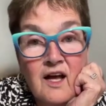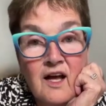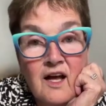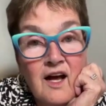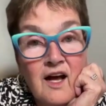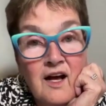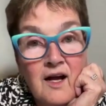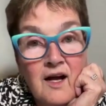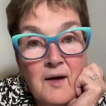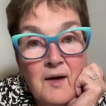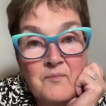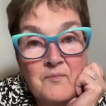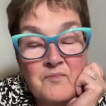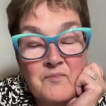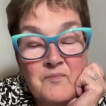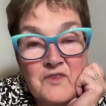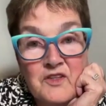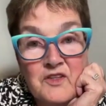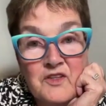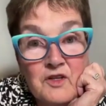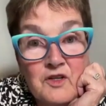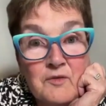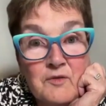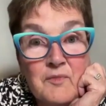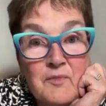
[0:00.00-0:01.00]
Um,
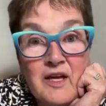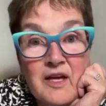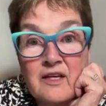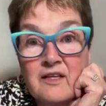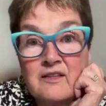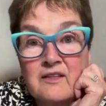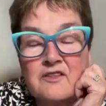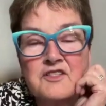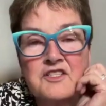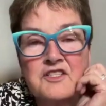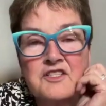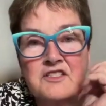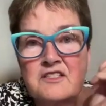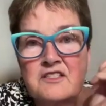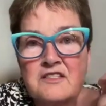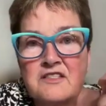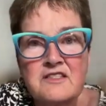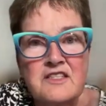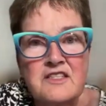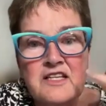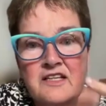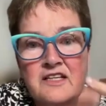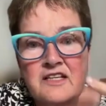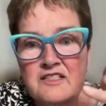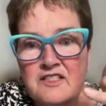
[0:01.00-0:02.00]
you can make, there's this
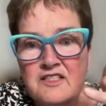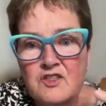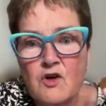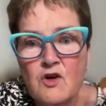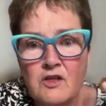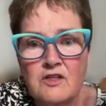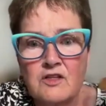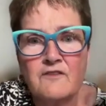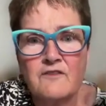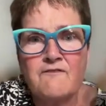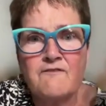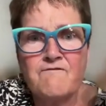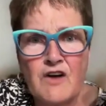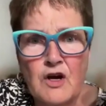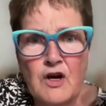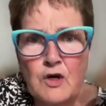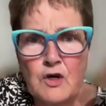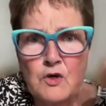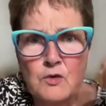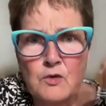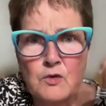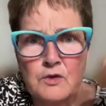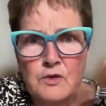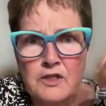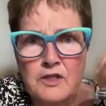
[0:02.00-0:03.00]
thing, it's called a
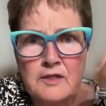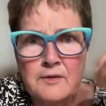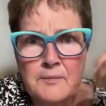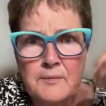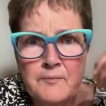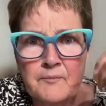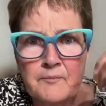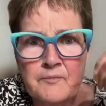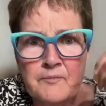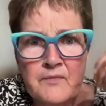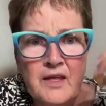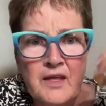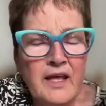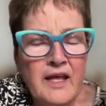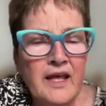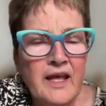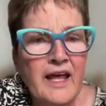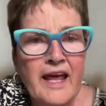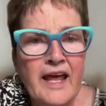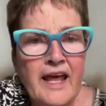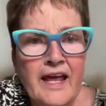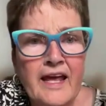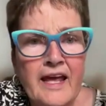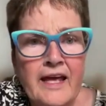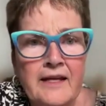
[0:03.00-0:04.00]
phone
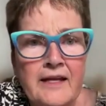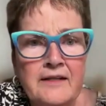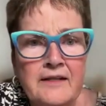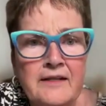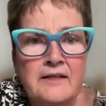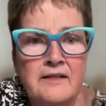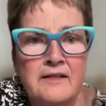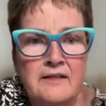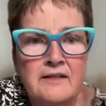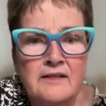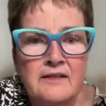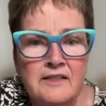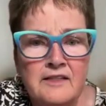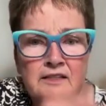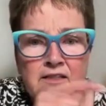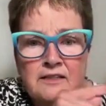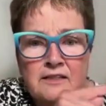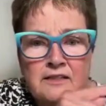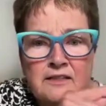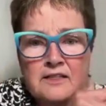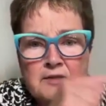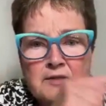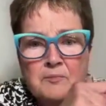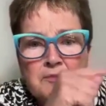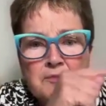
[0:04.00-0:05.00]
and you,
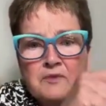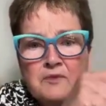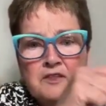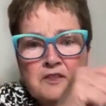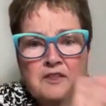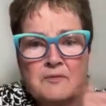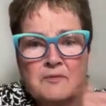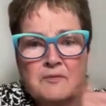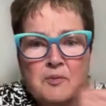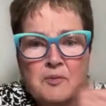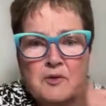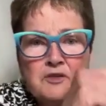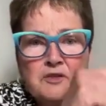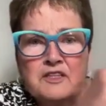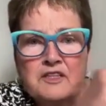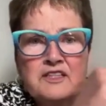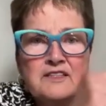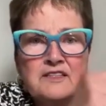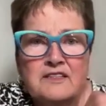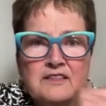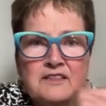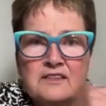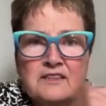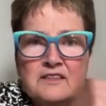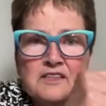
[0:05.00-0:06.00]
you, you put
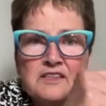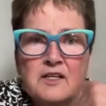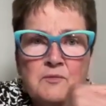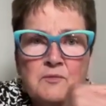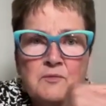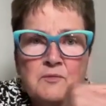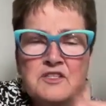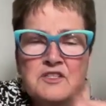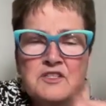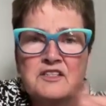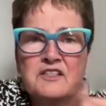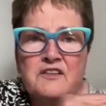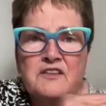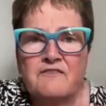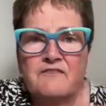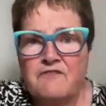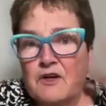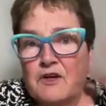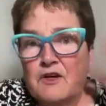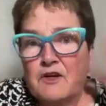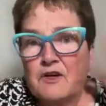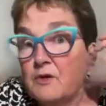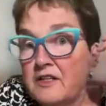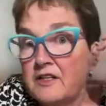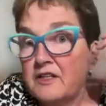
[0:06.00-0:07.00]
these little numbers in the
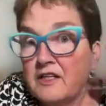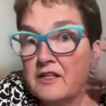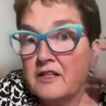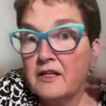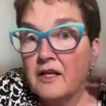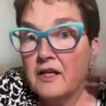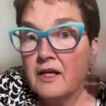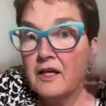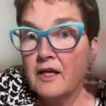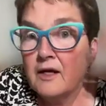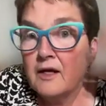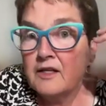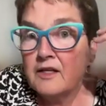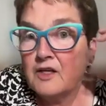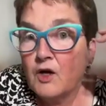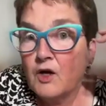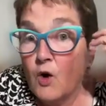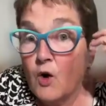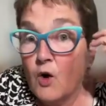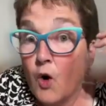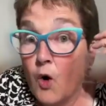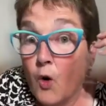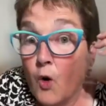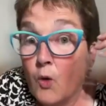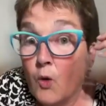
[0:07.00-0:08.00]
phone and then you
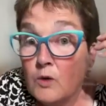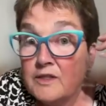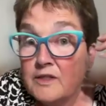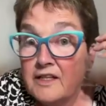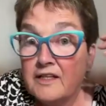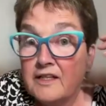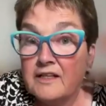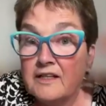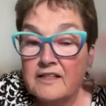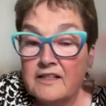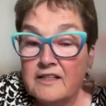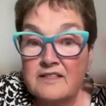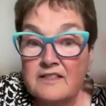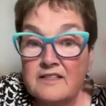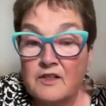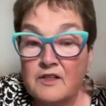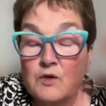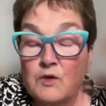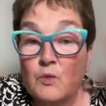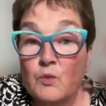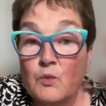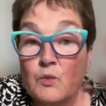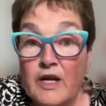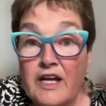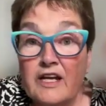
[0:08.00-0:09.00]
hold it and it's going to
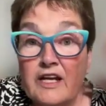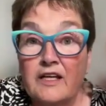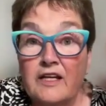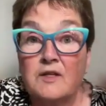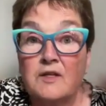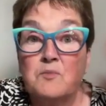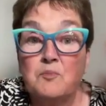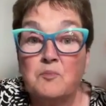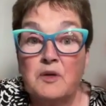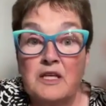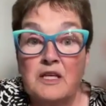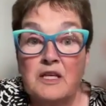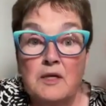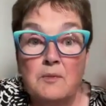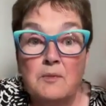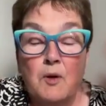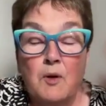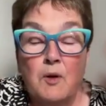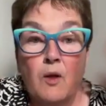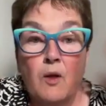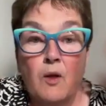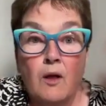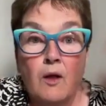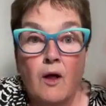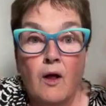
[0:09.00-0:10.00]
ring and
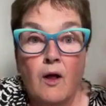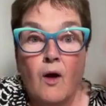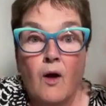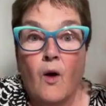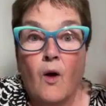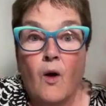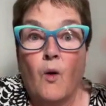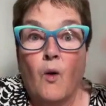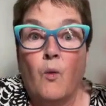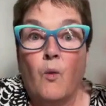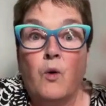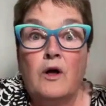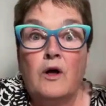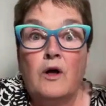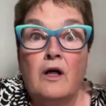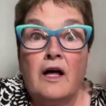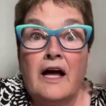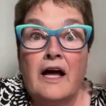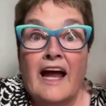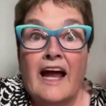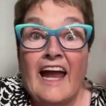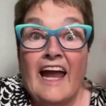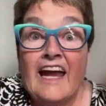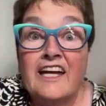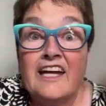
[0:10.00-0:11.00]
people will
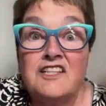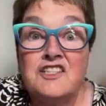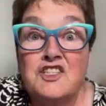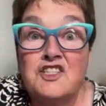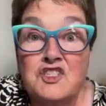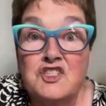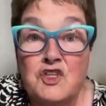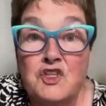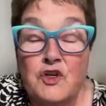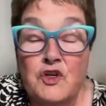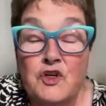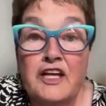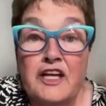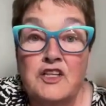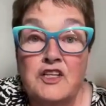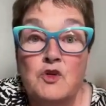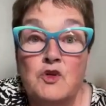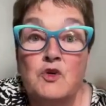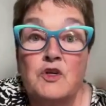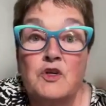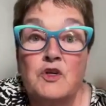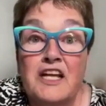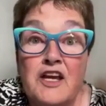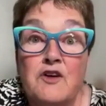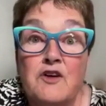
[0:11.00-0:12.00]
answer and you
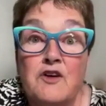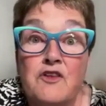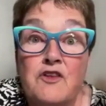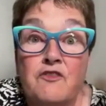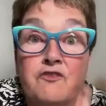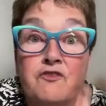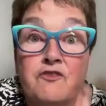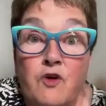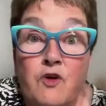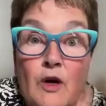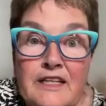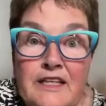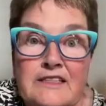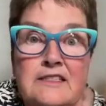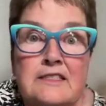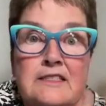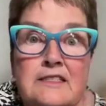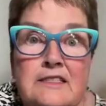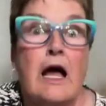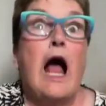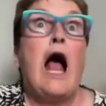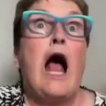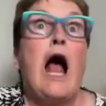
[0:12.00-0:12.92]
can hear their voice